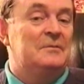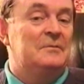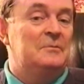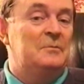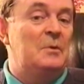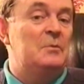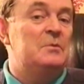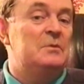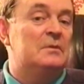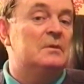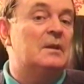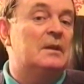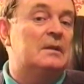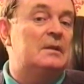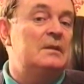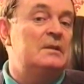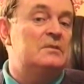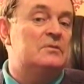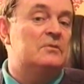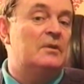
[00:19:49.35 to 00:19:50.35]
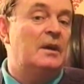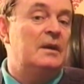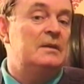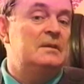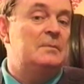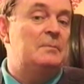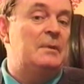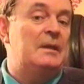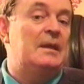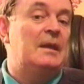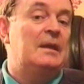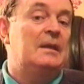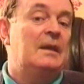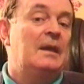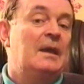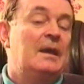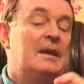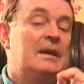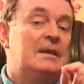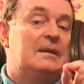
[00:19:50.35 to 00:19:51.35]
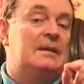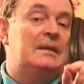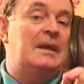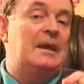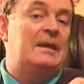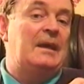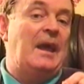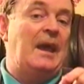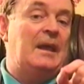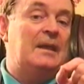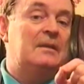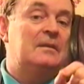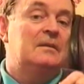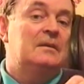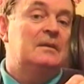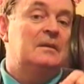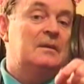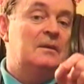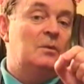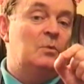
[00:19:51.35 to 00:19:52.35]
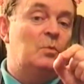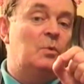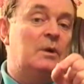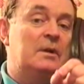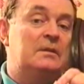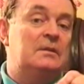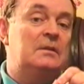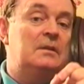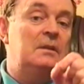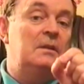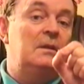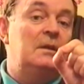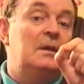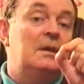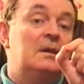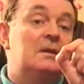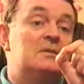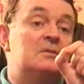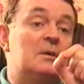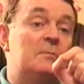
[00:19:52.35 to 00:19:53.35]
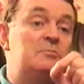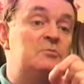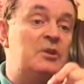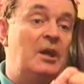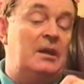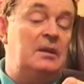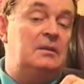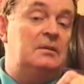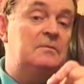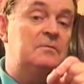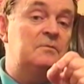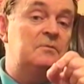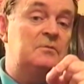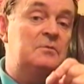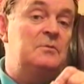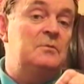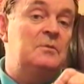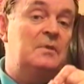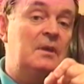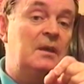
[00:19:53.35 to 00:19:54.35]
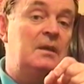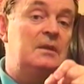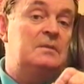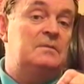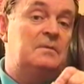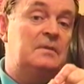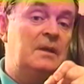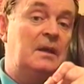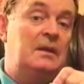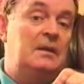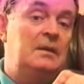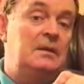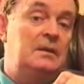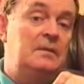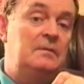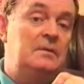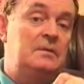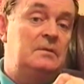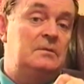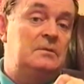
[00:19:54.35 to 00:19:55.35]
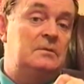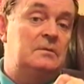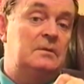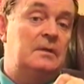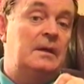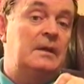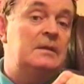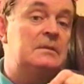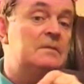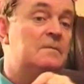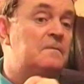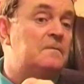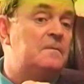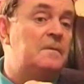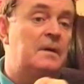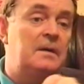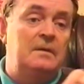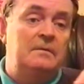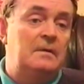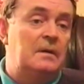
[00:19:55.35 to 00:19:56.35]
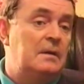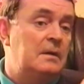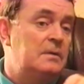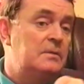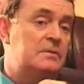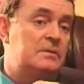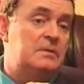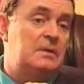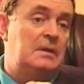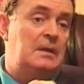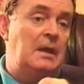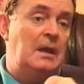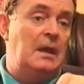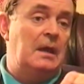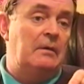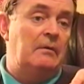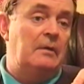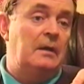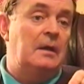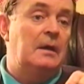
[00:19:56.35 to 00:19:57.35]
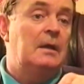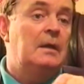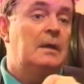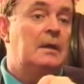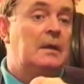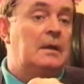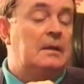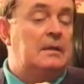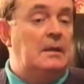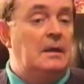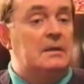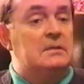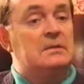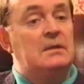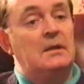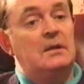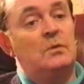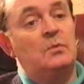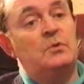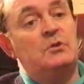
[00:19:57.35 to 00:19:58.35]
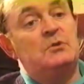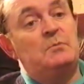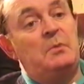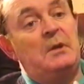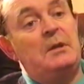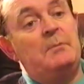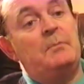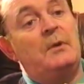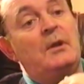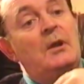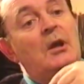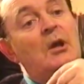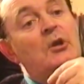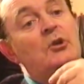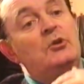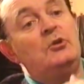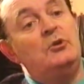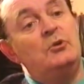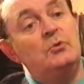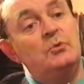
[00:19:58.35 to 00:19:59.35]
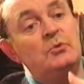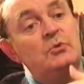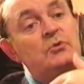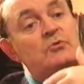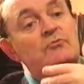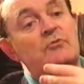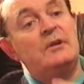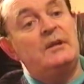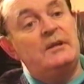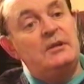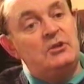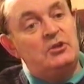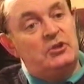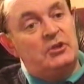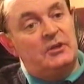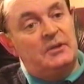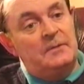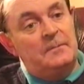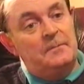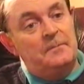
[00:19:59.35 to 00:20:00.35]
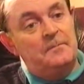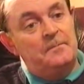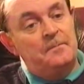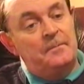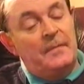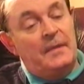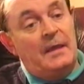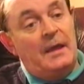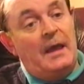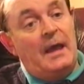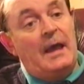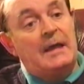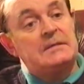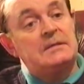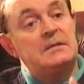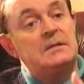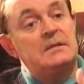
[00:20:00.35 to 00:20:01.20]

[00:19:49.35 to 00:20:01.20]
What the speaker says: We would at least trying to get at what the subjective truth is for that individual. And it's a very, very interesting area, the extent to which people use religion as